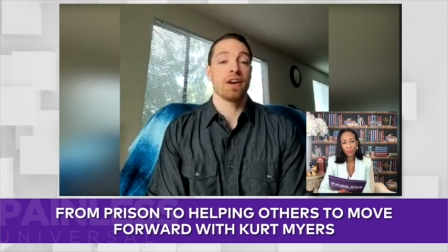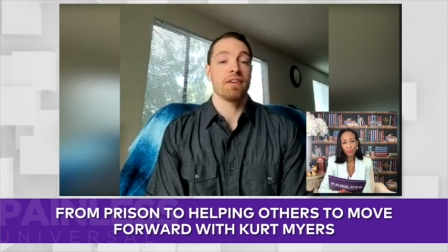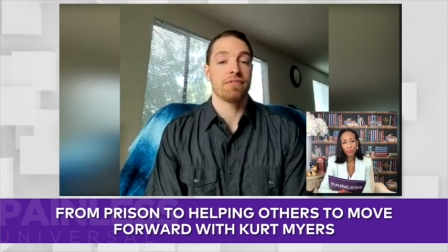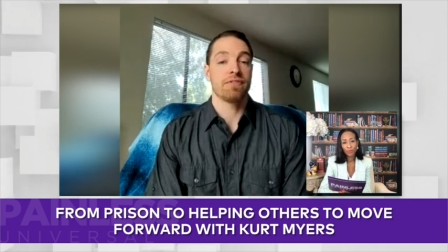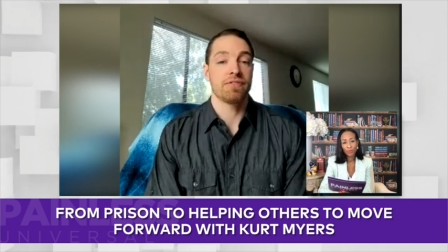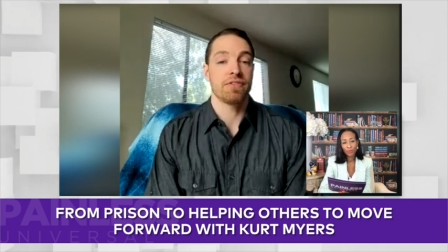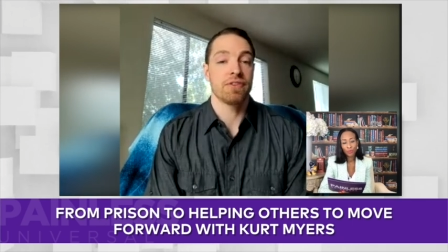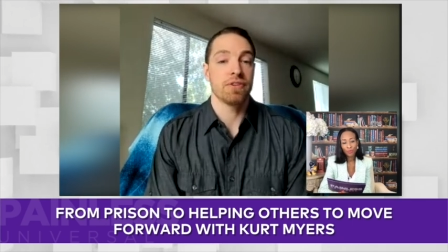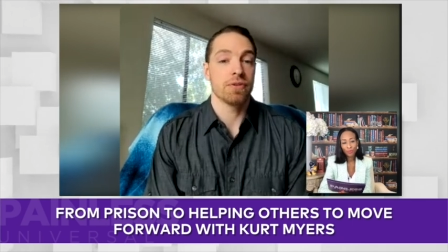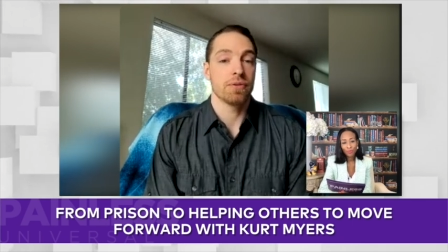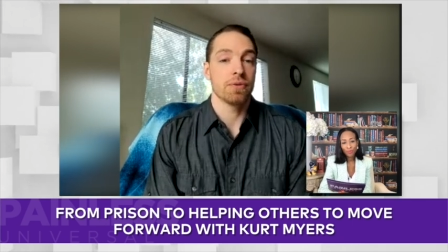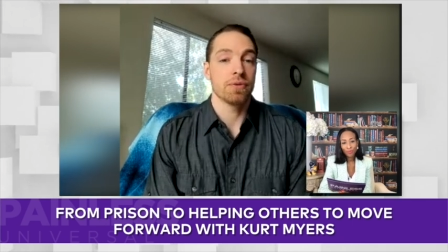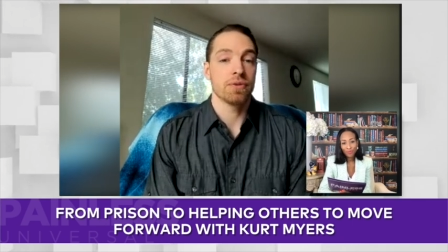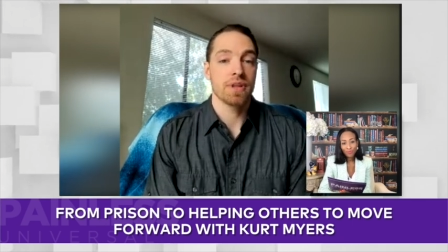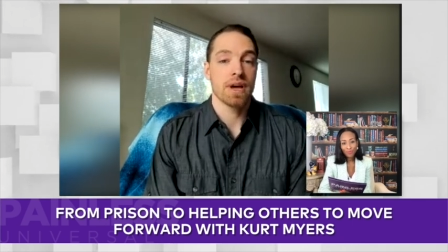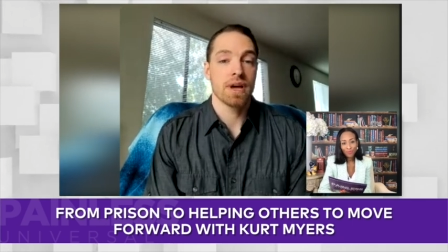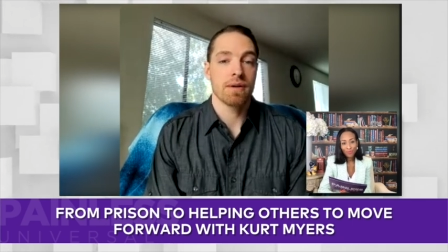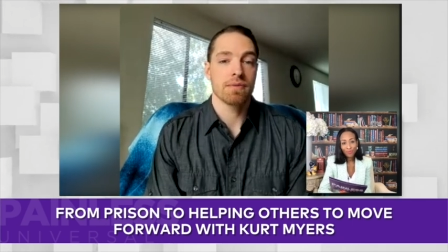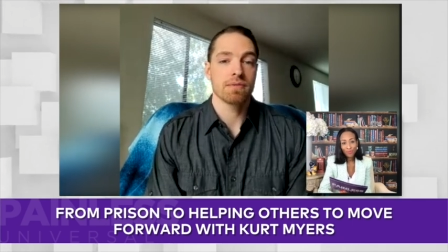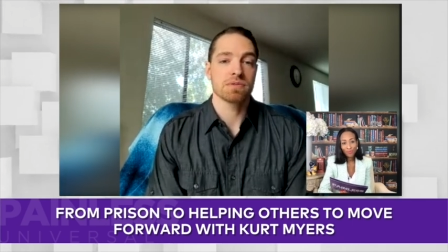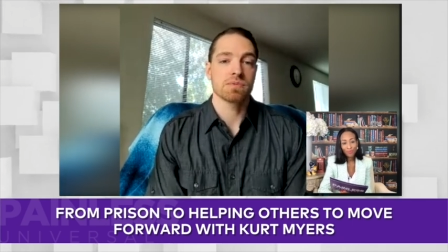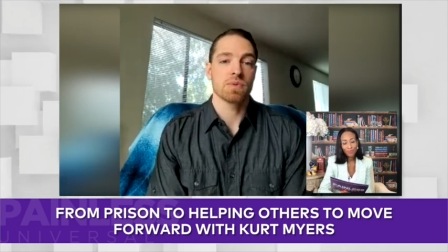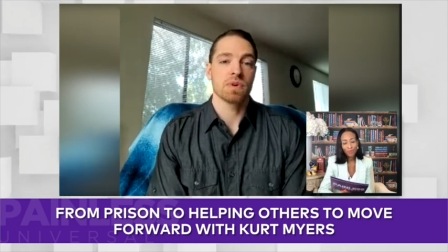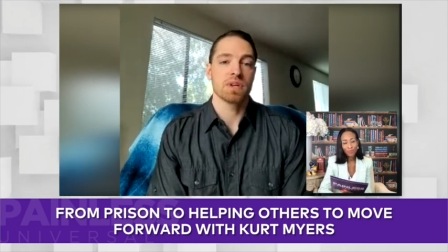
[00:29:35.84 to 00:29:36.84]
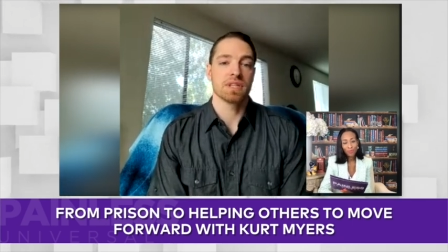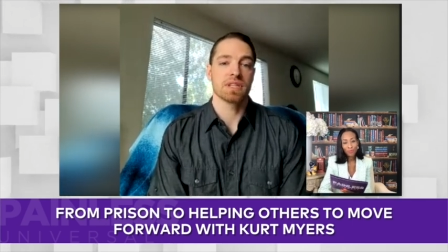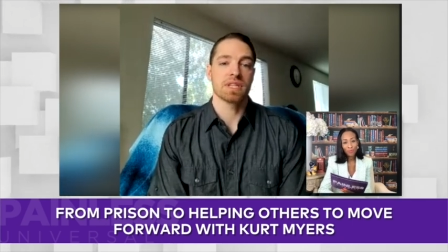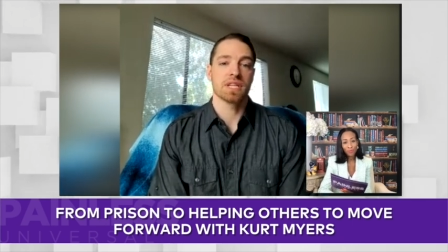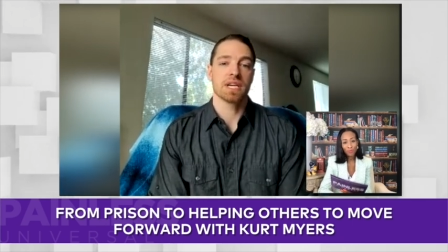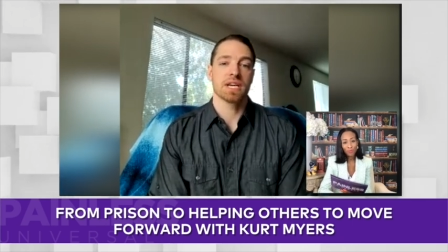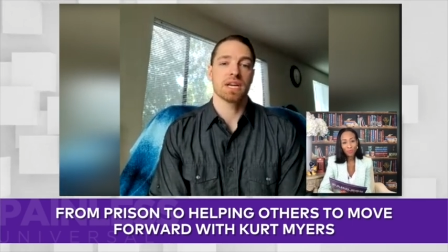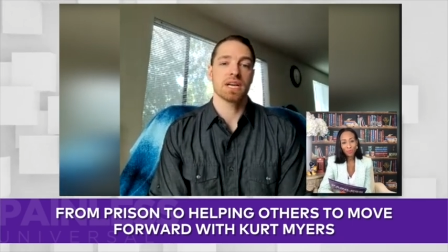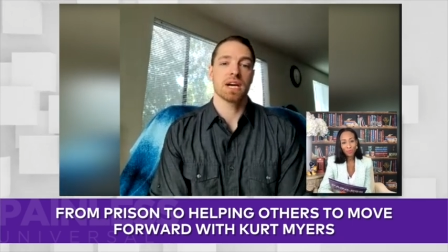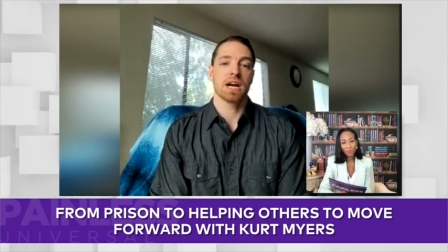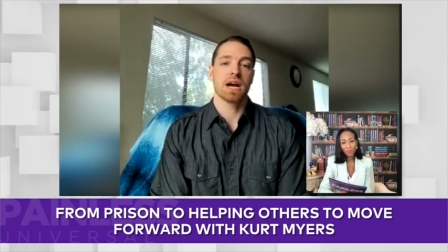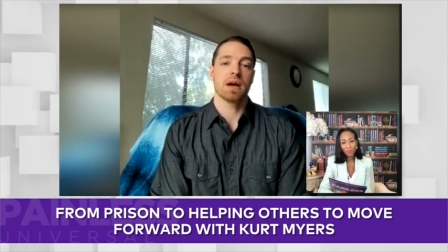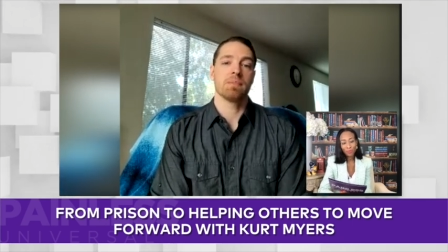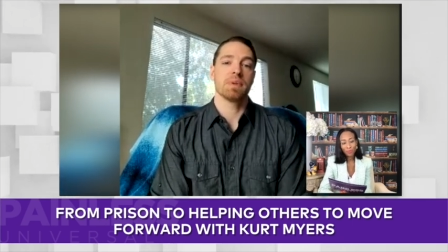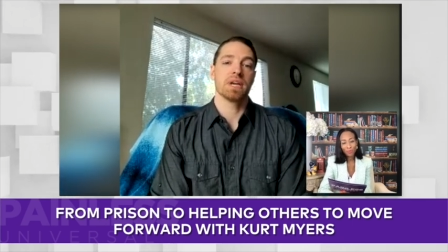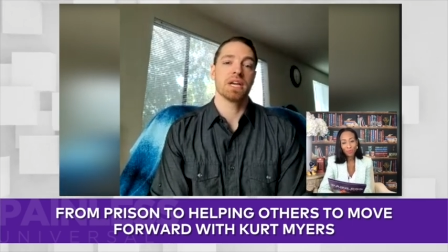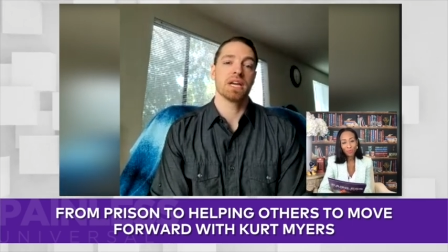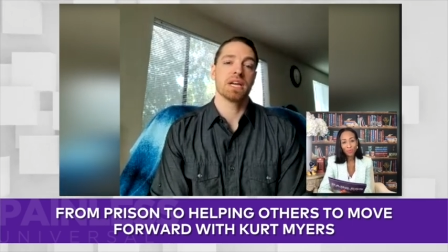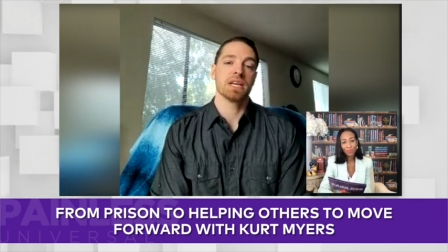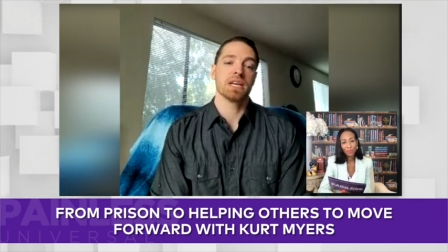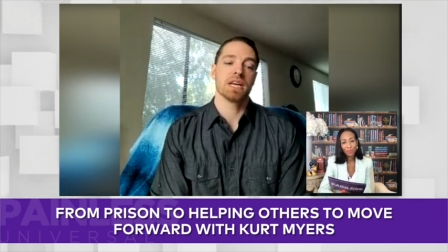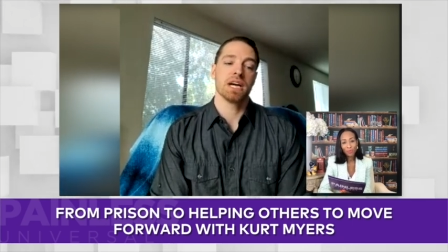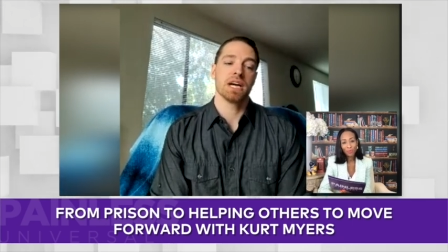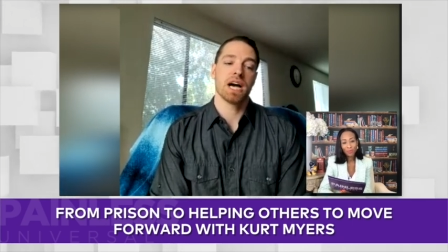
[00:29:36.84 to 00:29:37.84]
a few. That was one thing. I
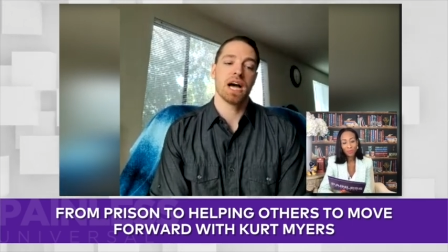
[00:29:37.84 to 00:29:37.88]
mean,